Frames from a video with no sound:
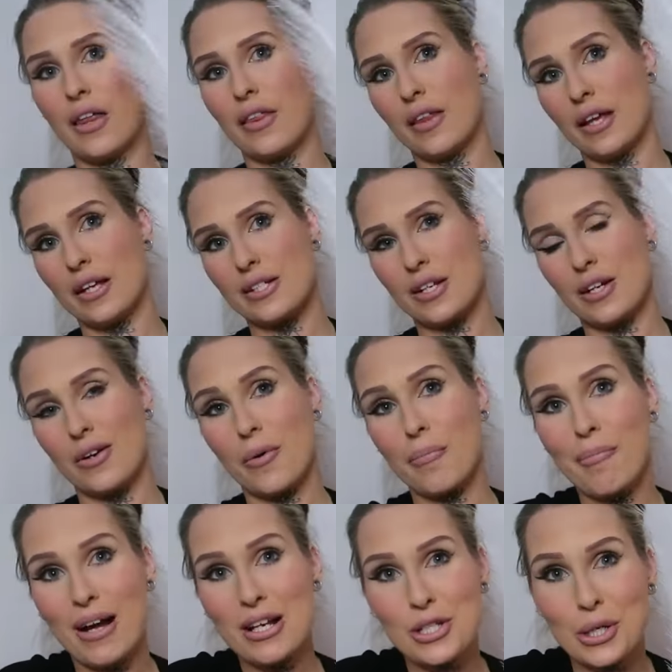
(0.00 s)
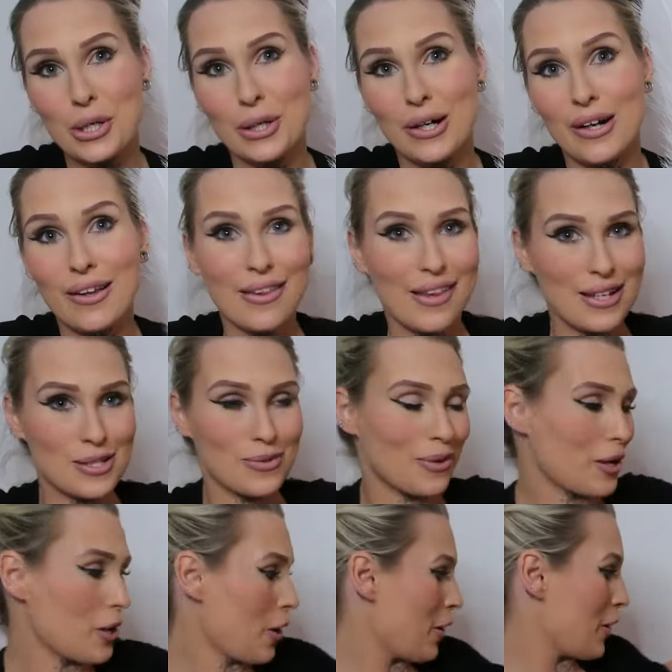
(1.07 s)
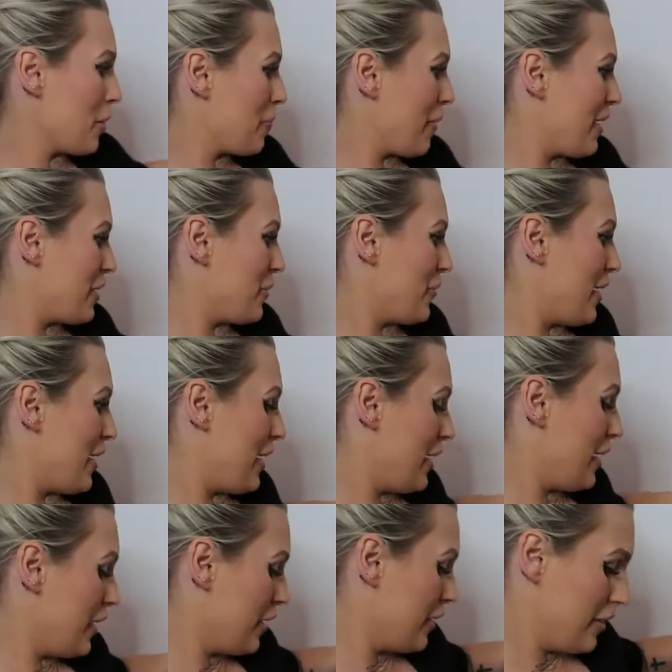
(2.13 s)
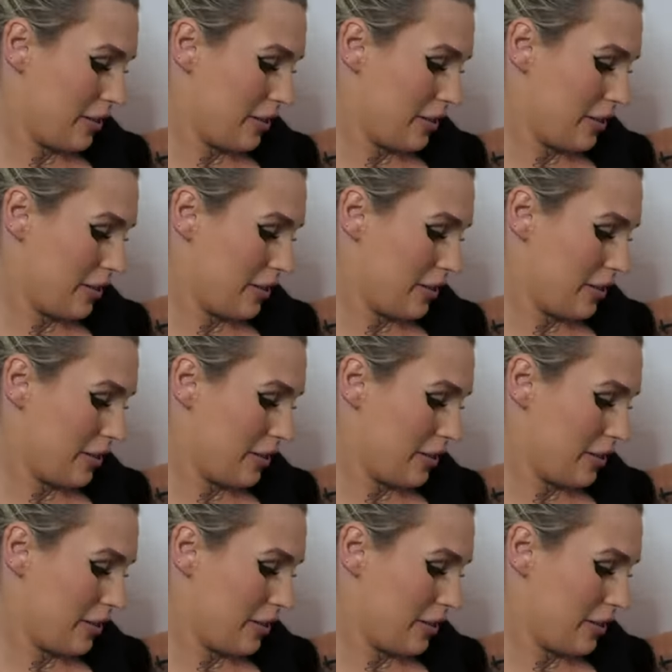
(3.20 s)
I think it's going to look magical. That's what I hope anyway.